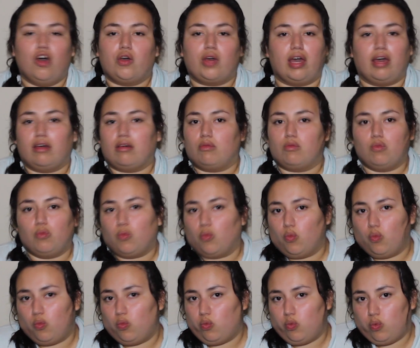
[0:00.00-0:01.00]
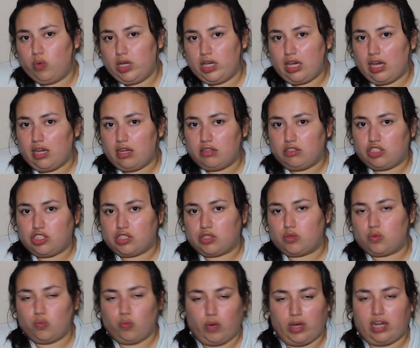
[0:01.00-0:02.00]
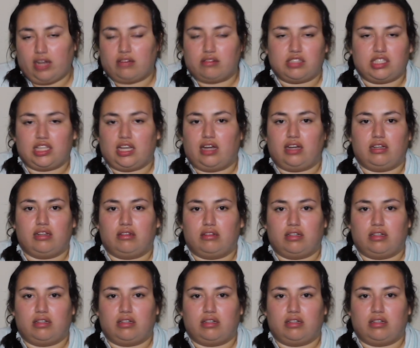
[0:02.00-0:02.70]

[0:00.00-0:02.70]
okay, we can just wait outside.